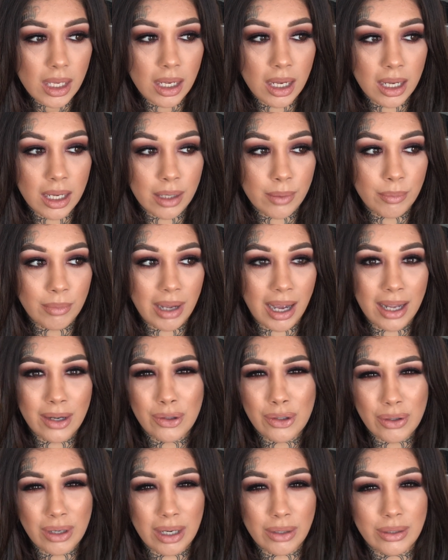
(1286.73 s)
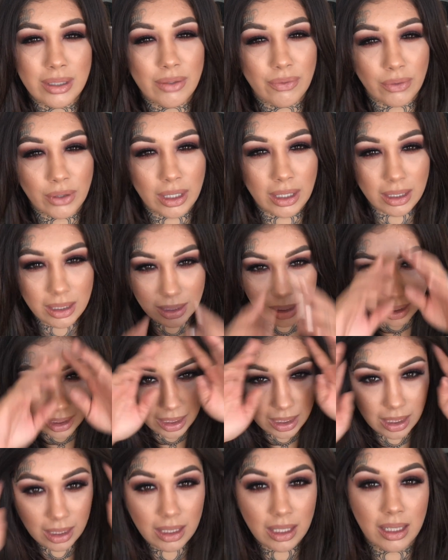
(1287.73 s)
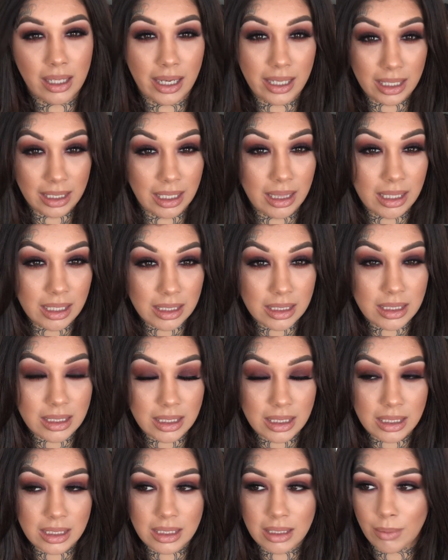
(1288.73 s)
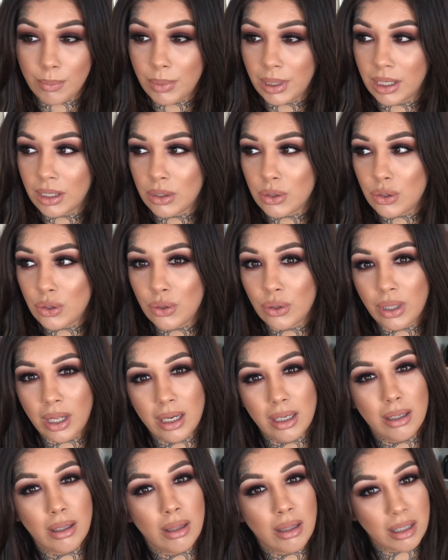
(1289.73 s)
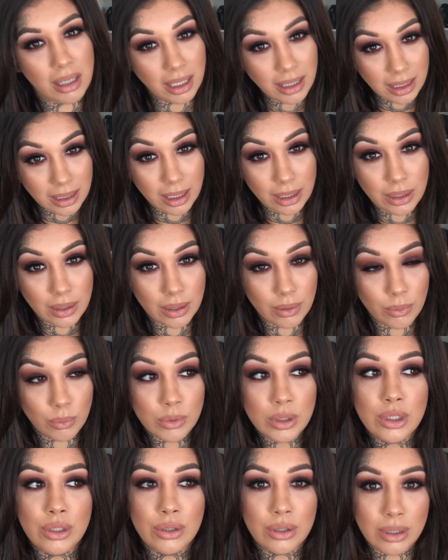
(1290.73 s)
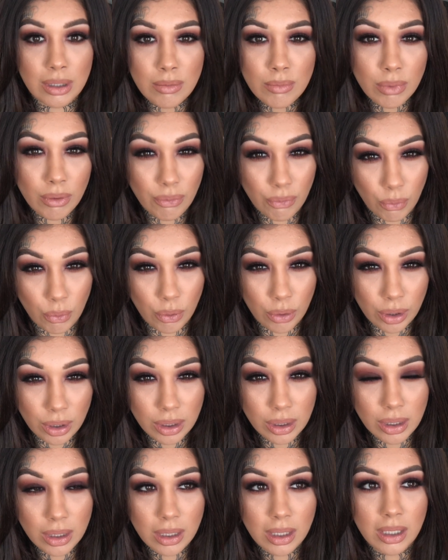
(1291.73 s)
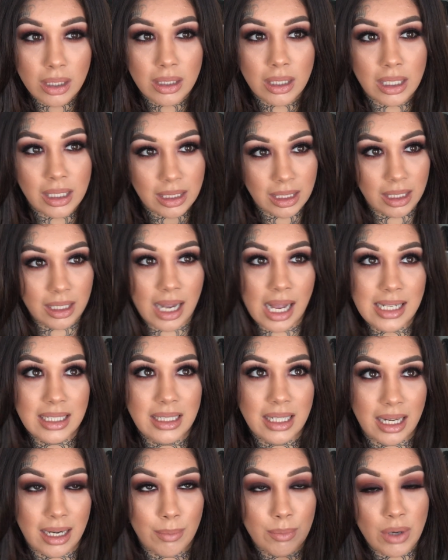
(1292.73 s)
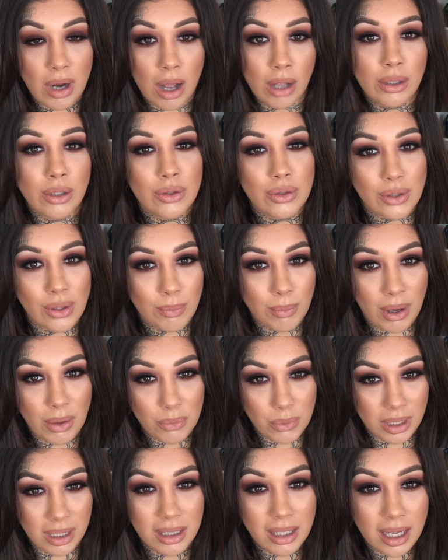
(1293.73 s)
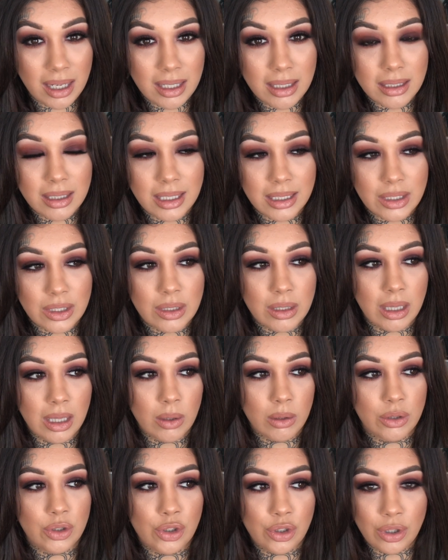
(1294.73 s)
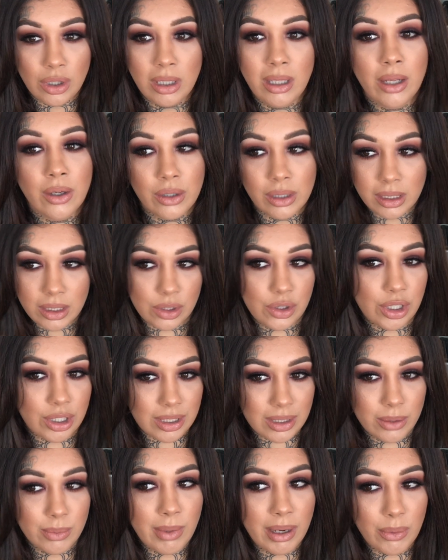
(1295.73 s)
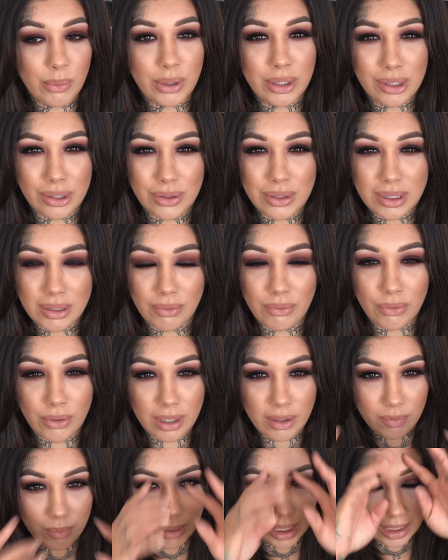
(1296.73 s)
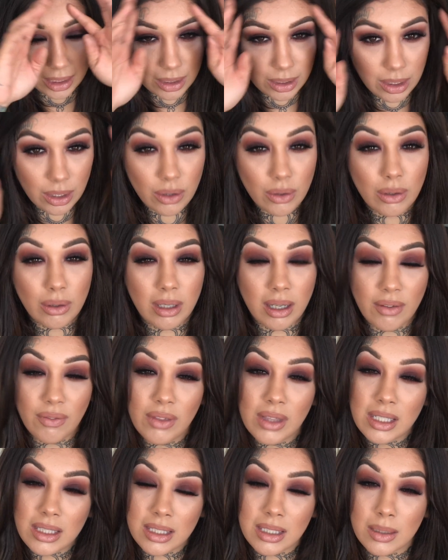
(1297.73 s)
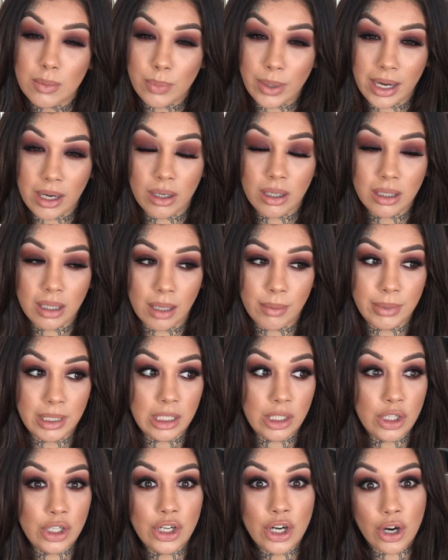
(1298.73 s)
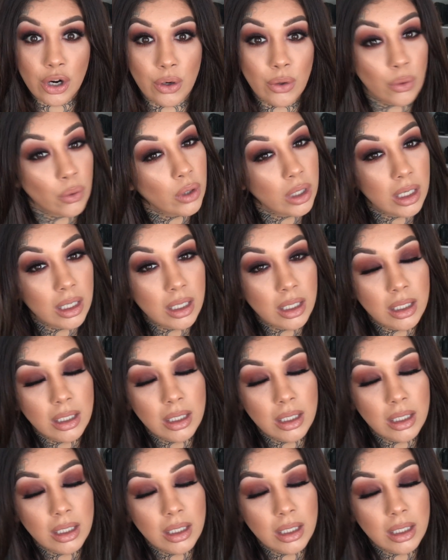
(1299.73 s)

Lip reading: I don't know how different the lighting in this is compared to like the lighting I was using before. Like I said, I'm not using my ring light. It's literally just my windows in front of me. So if this is better, let me know.